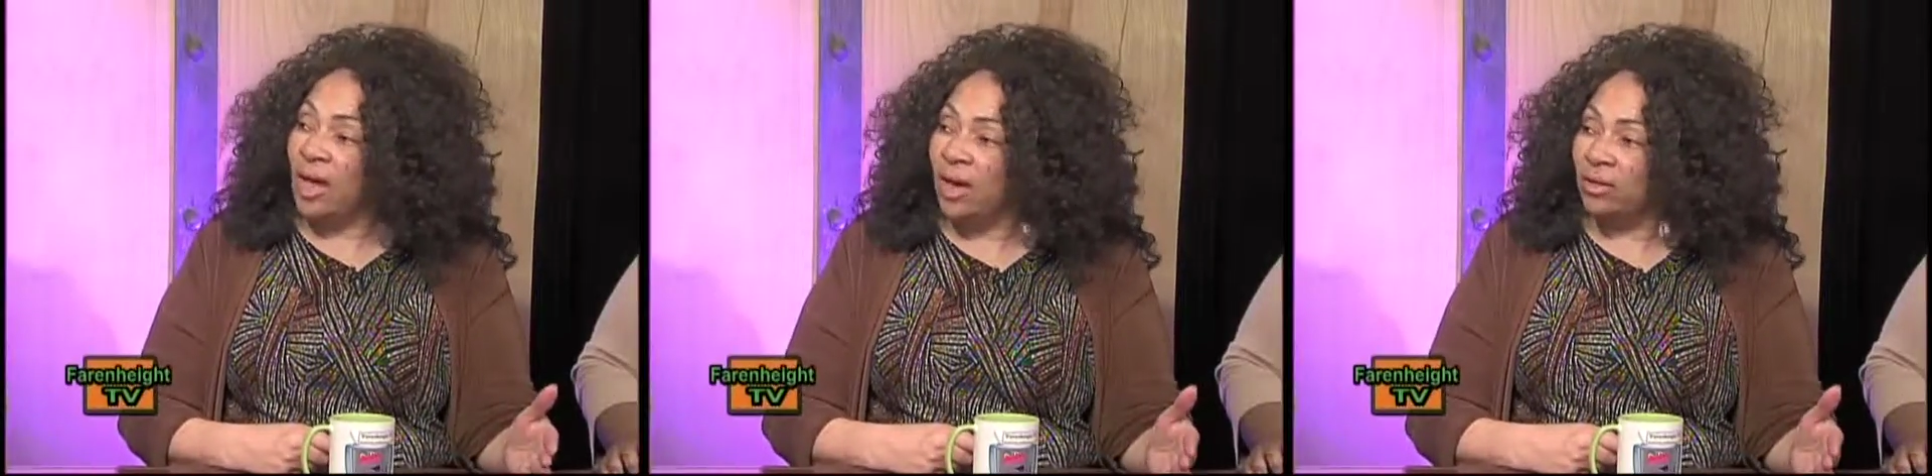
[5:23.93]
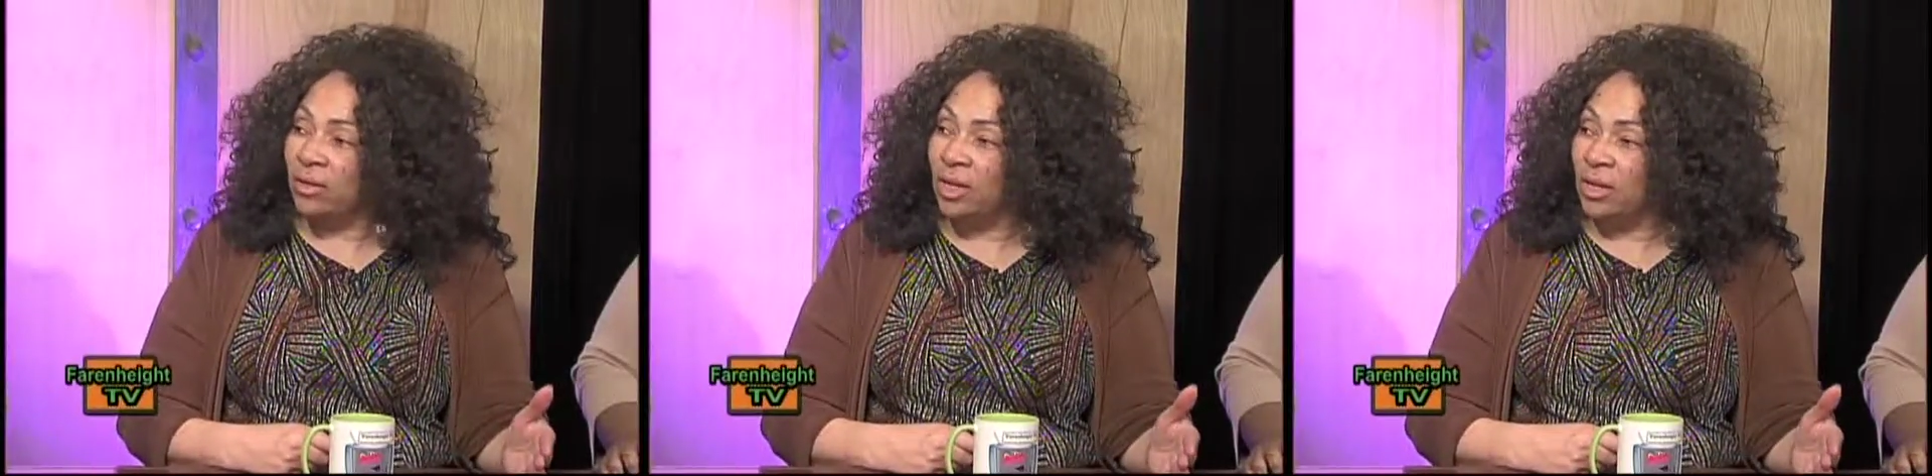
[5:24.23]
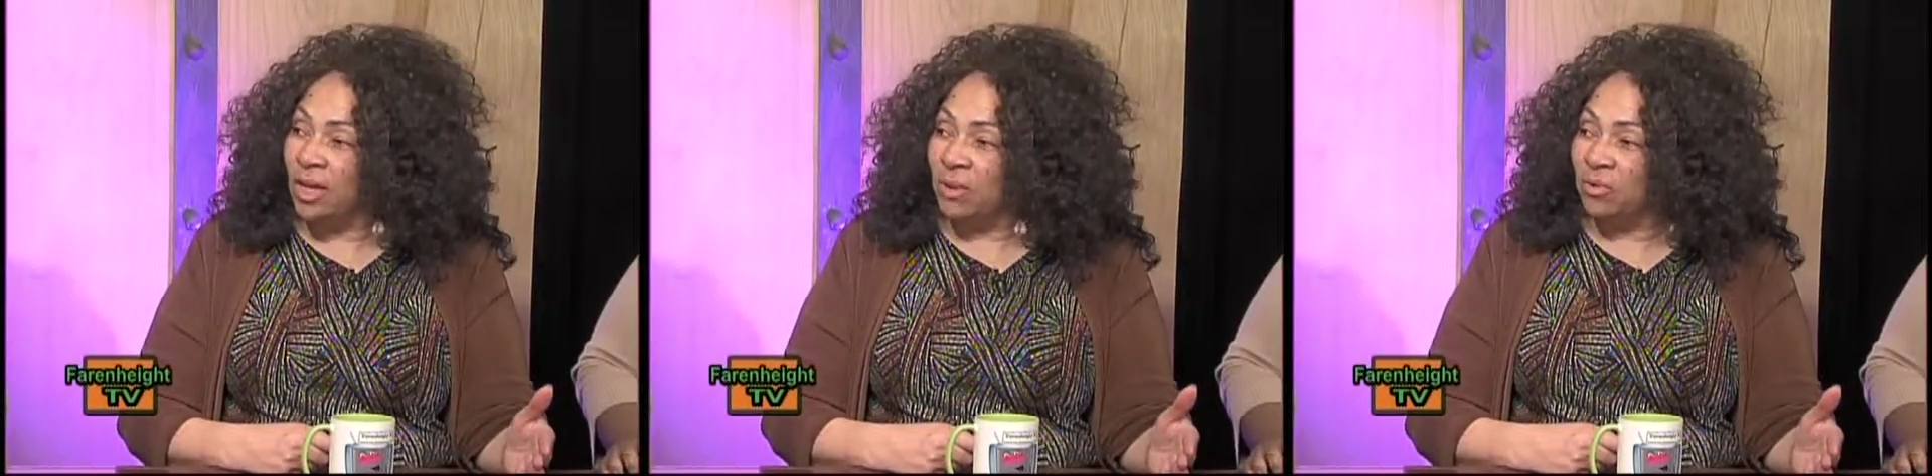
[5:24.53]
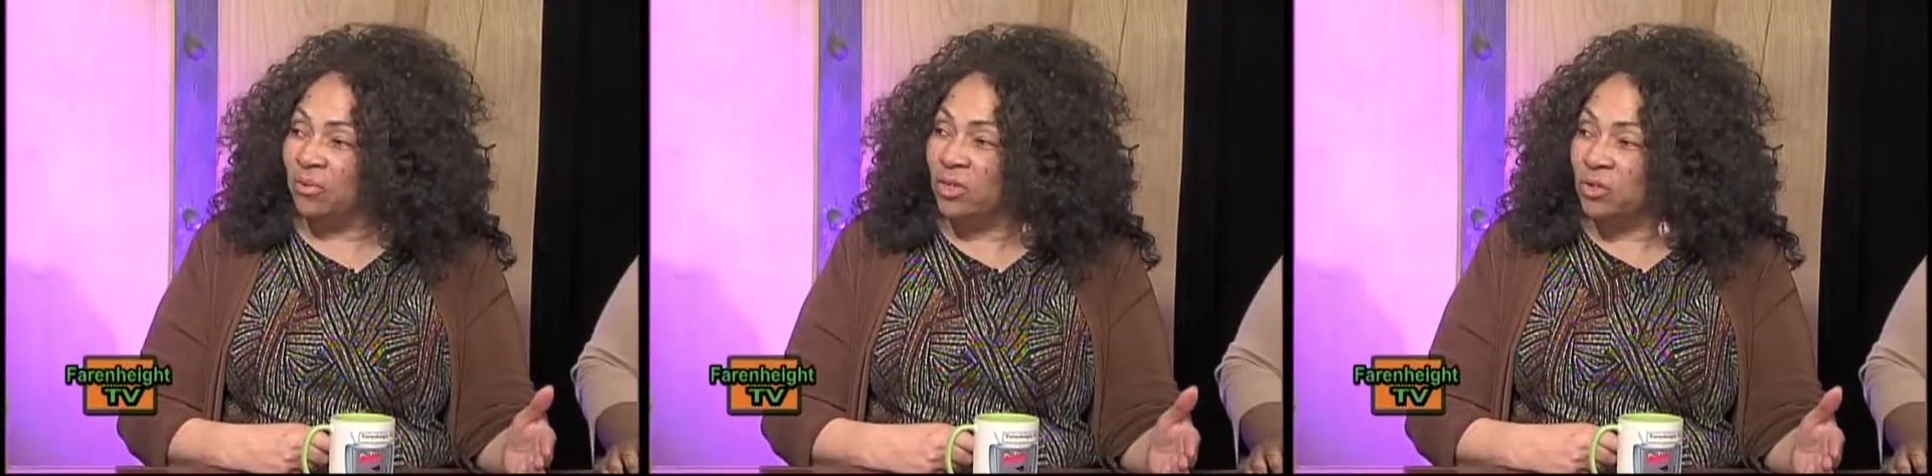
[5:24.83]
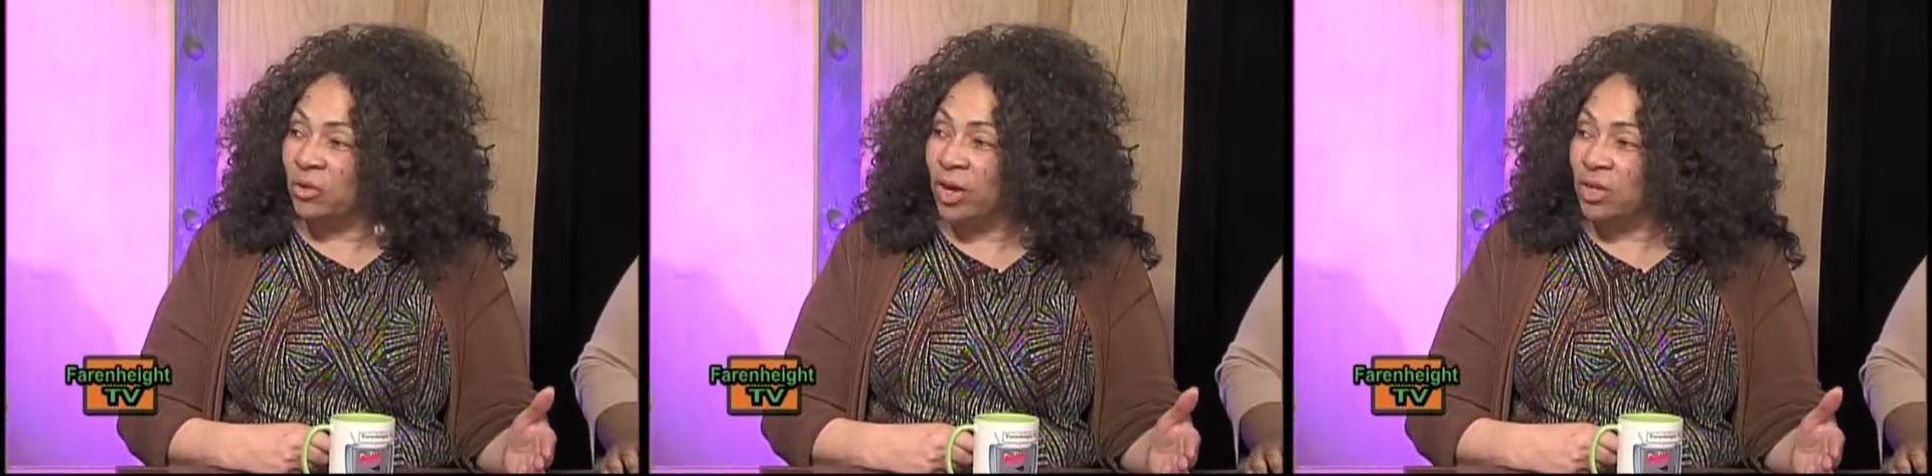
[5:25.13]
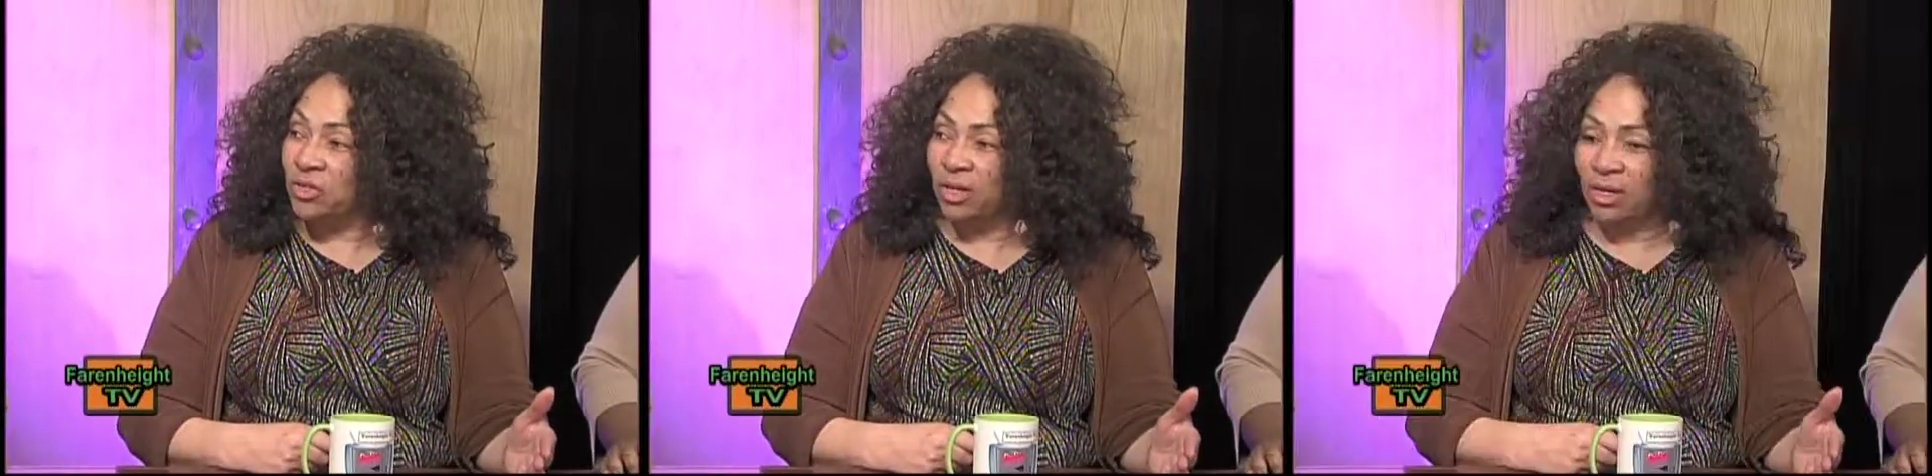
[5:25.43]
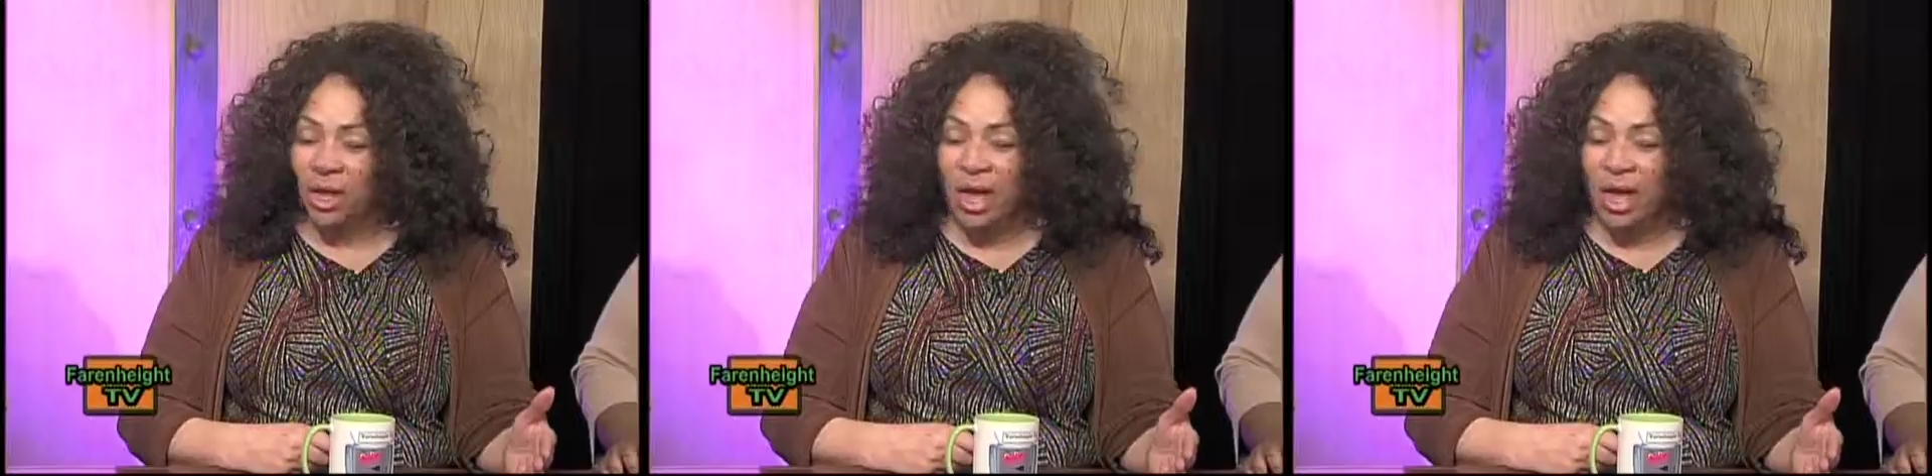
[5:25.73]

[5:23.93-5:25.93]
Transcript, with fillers: down in the name of integration,